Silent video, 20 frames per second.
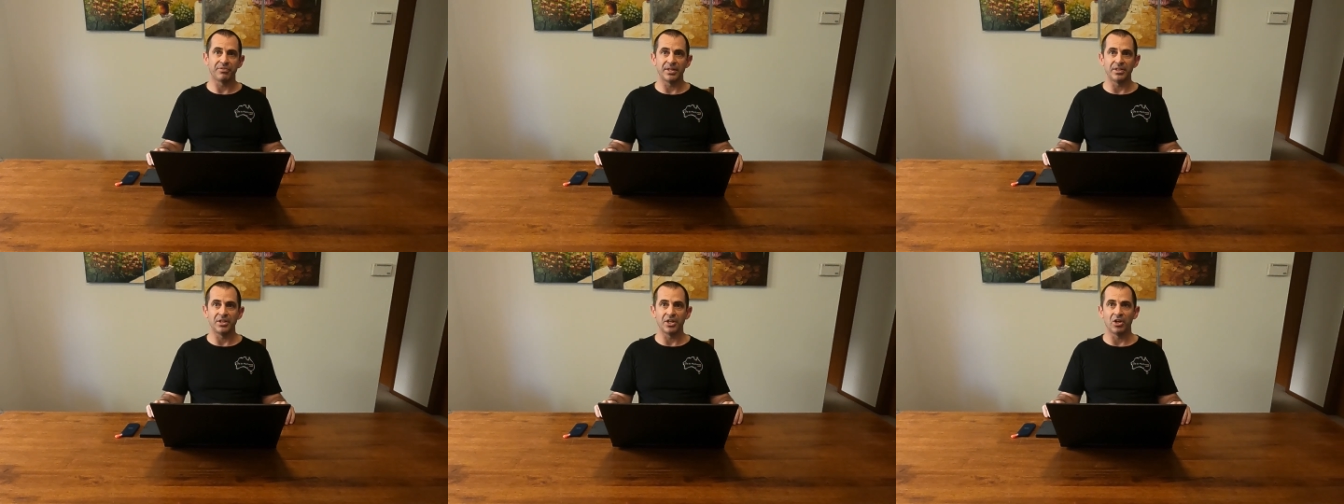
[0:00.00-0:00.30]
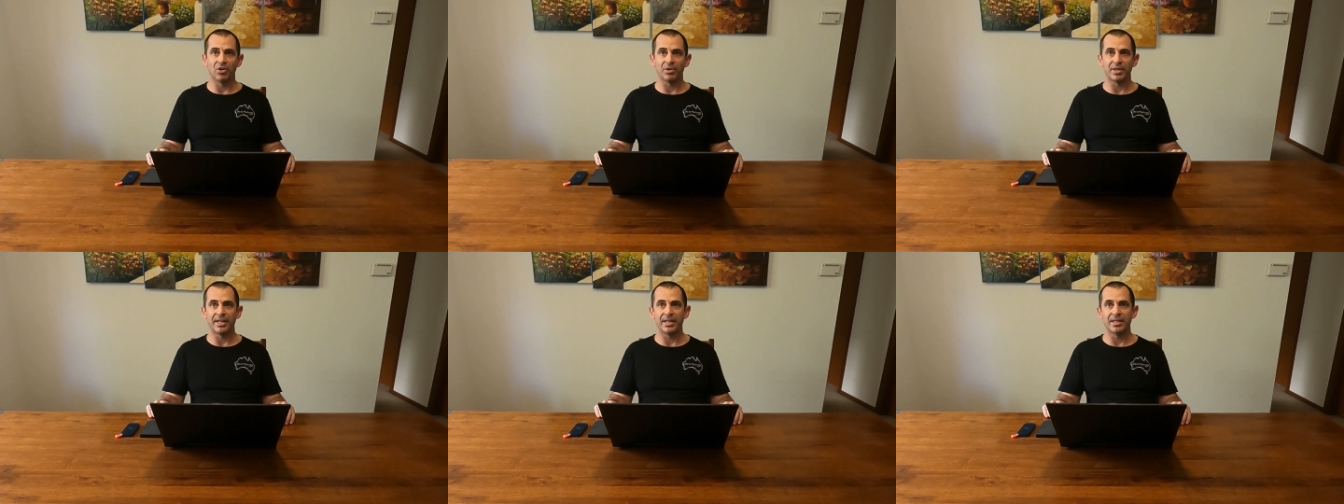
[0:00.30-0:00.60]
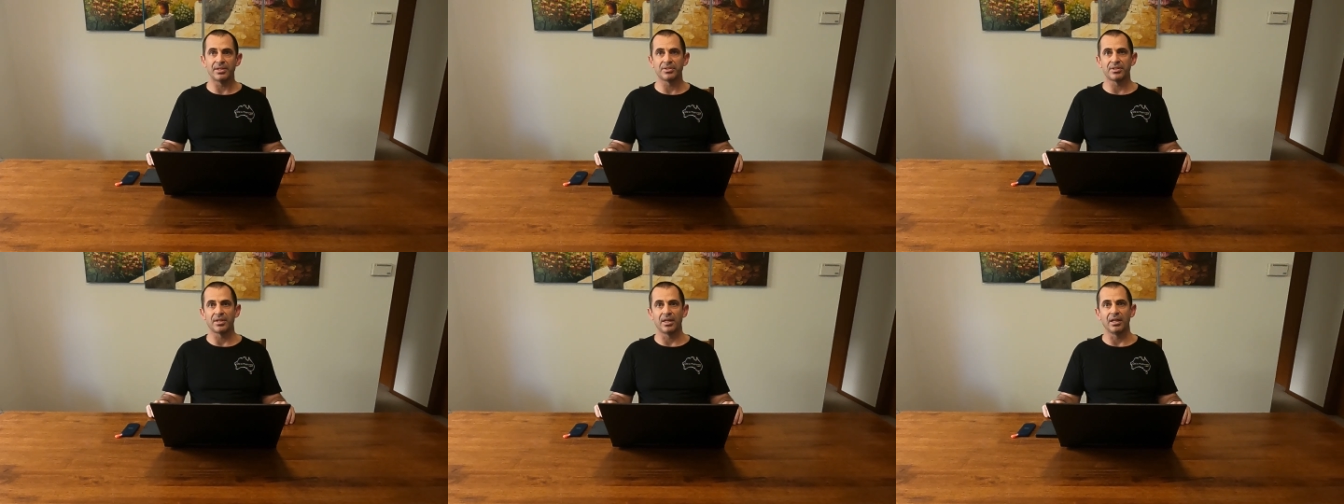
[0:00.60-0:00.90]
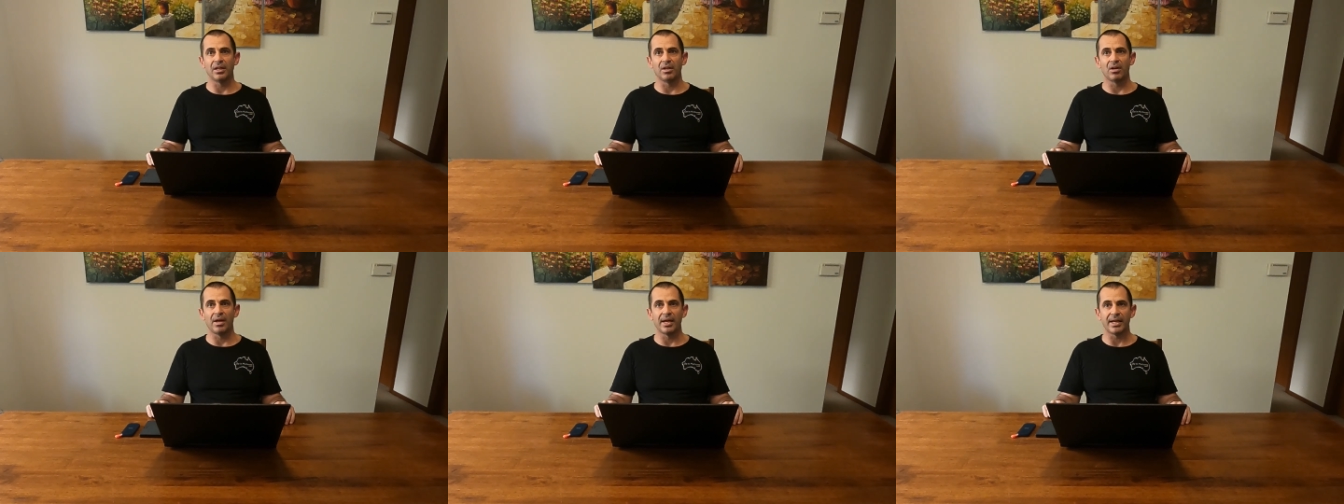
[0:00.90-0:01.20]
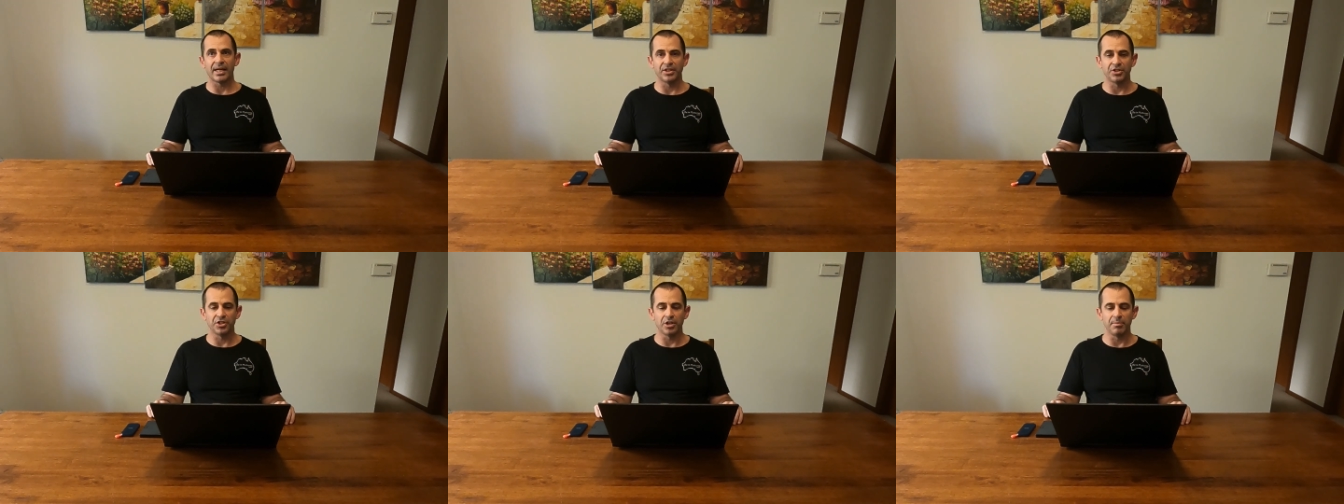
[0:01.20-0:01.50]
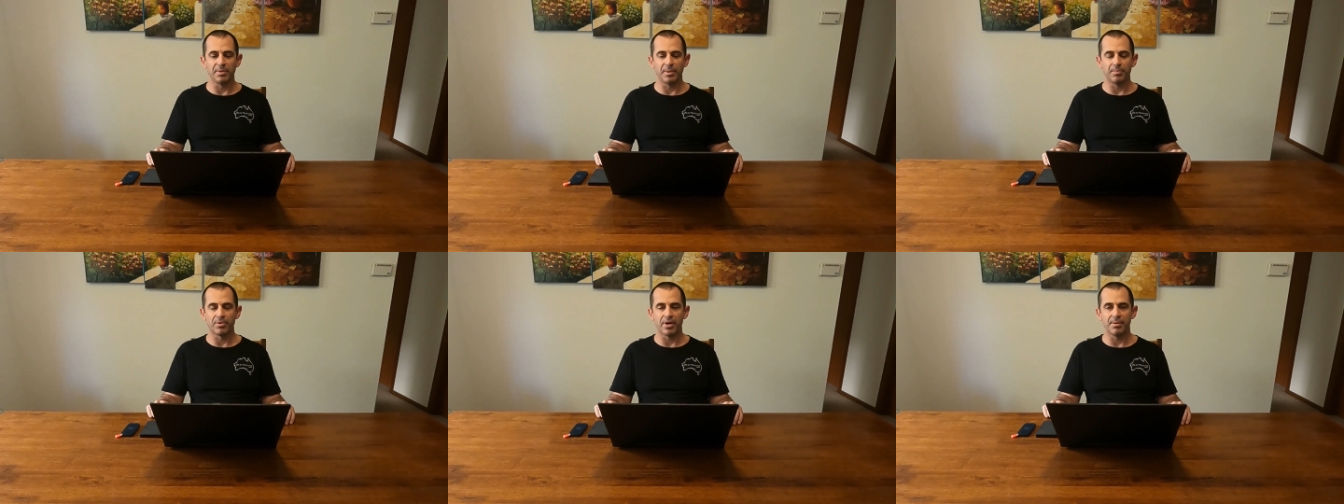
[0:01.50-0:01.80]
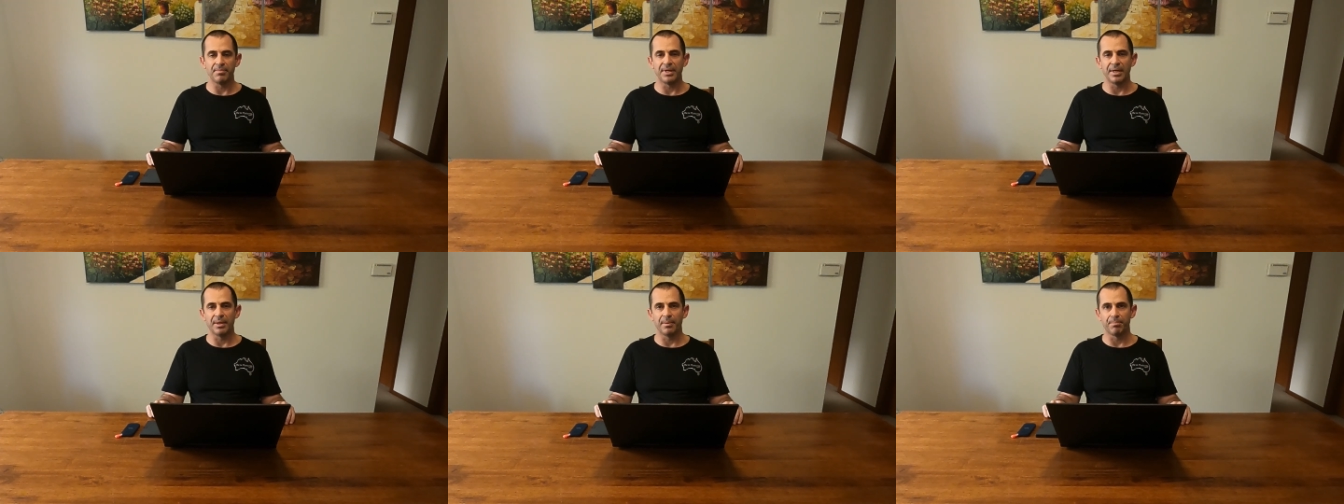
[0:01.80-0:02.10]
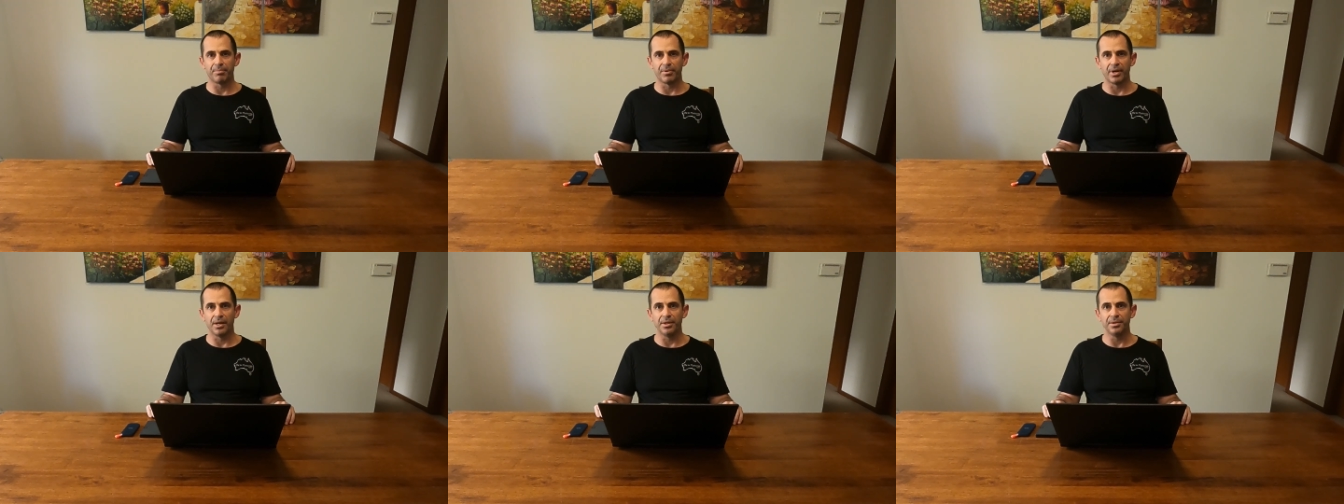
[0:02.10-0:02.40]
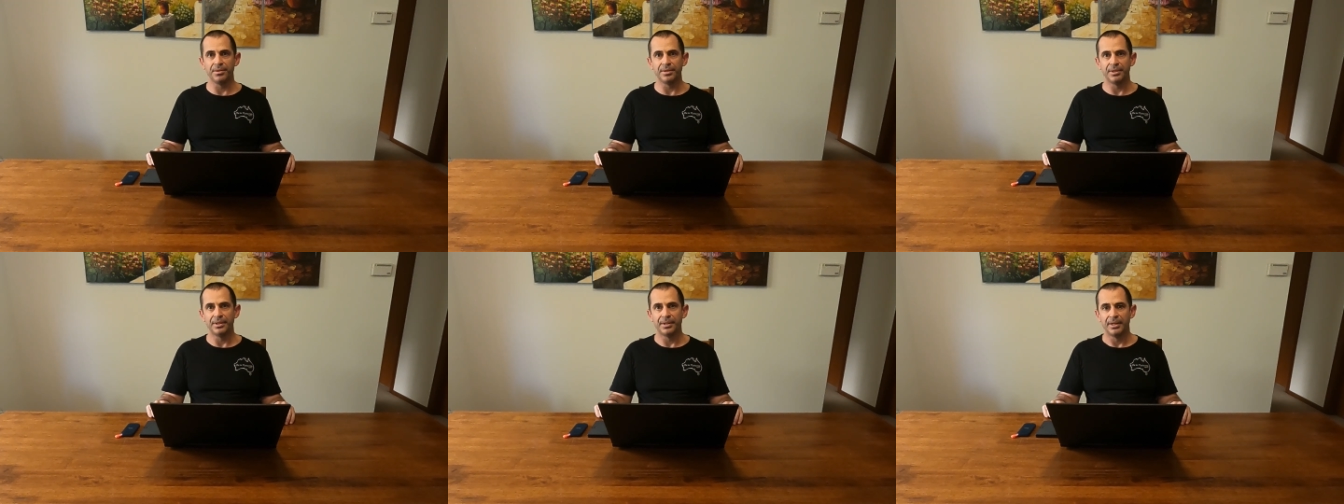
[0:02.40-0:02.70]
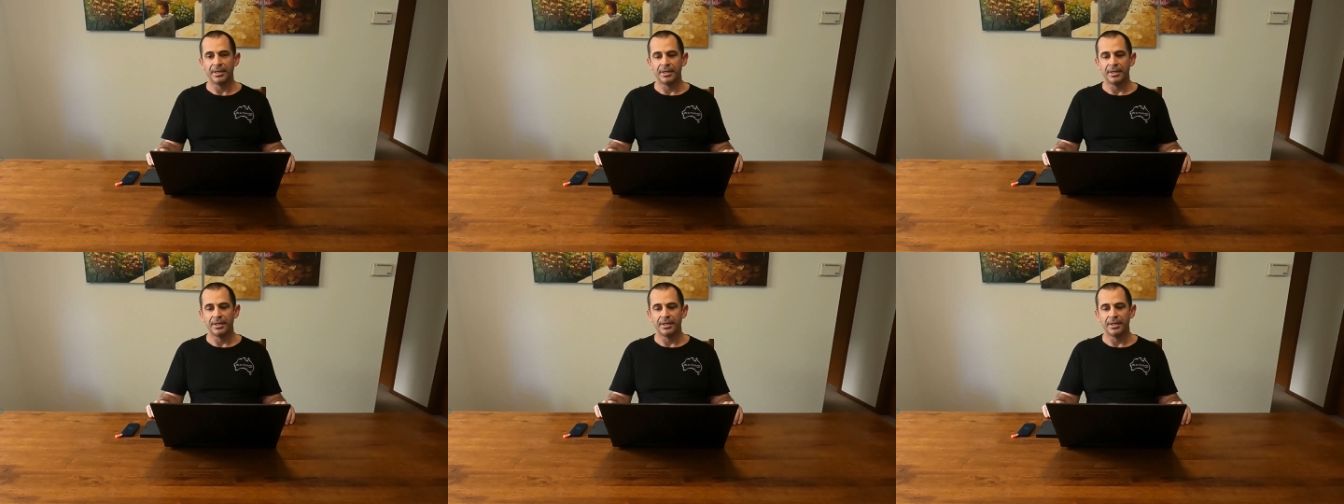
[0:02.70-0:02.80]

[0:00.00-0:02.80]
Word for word: then you're looking at something like Adobe Premiere Pro,